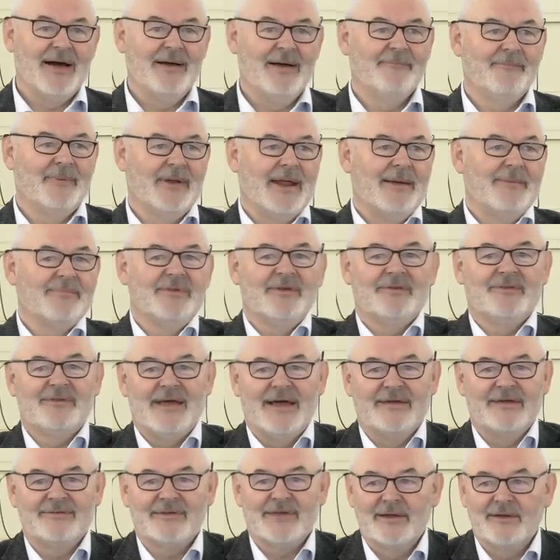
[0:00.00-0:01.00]
But I'm just
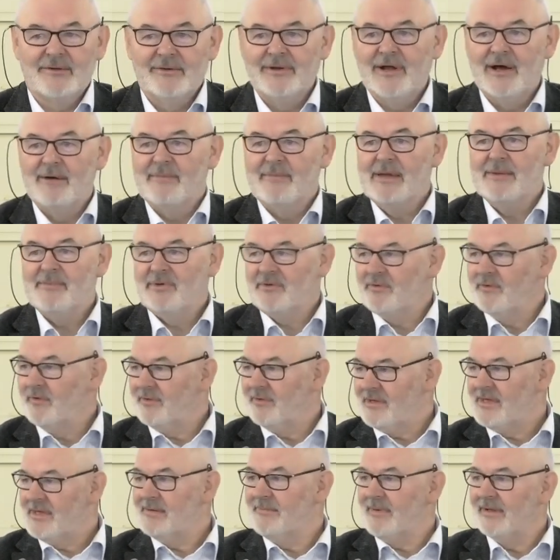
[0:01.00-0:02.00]
asking you now maybe to
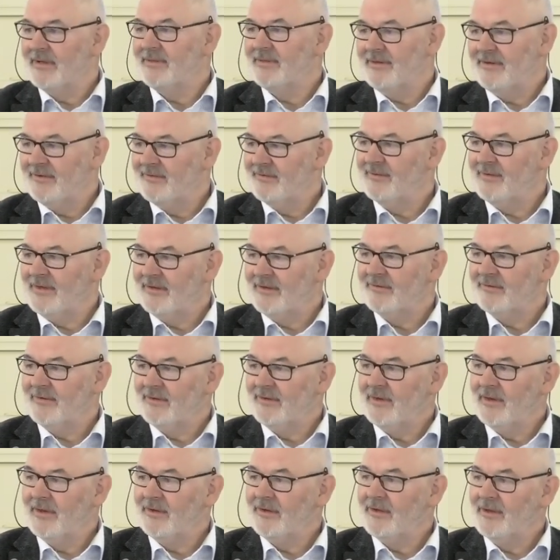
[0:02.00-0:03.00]
think about these things
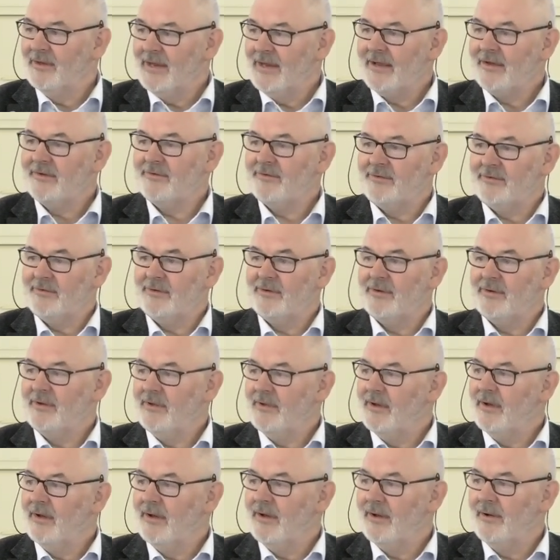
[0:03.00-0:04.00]
in connection,
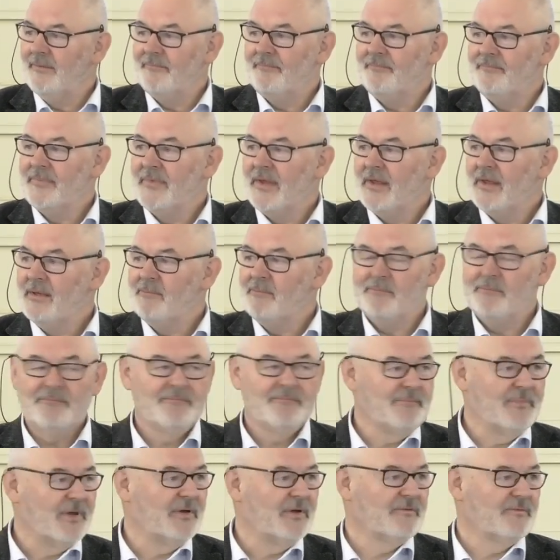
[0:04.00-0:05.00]

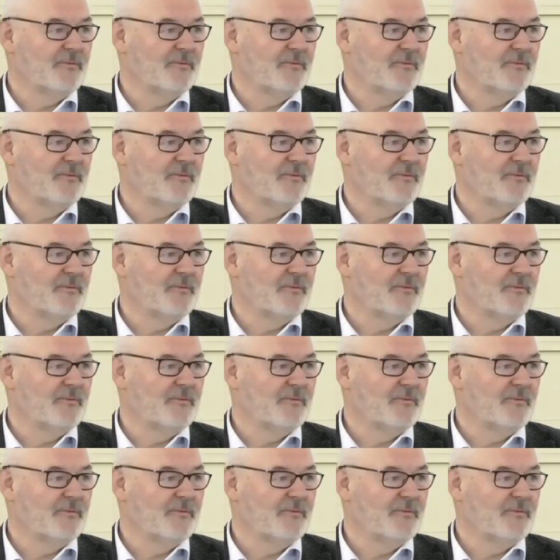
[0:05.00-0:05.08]
because